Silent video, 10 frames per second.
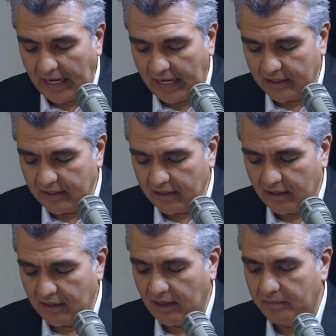and
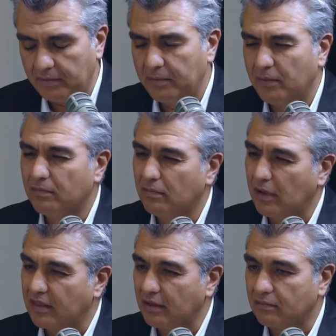I mean, people
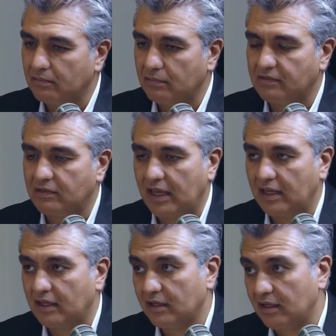I think
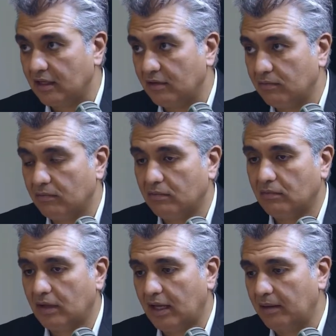mistakenly
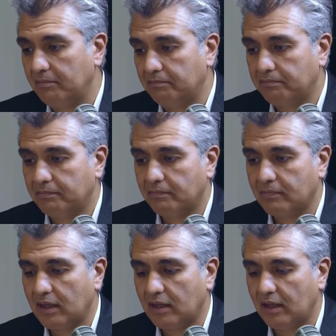um,
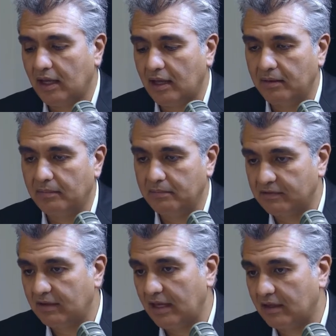
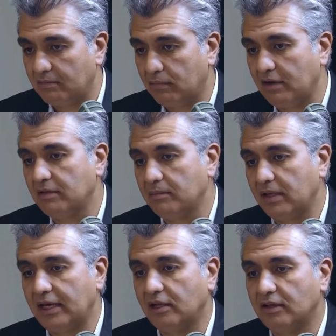mistake breast
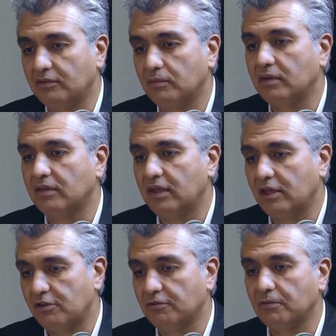implant illness with the
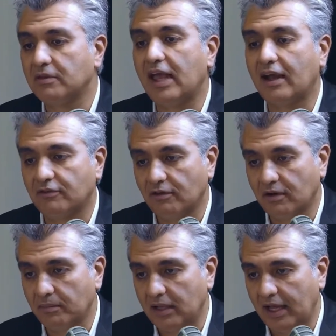issues with textured
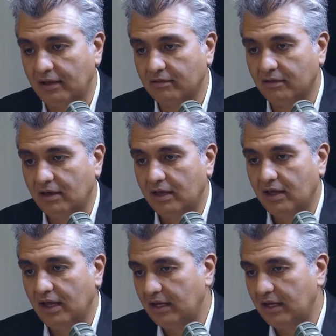implants, and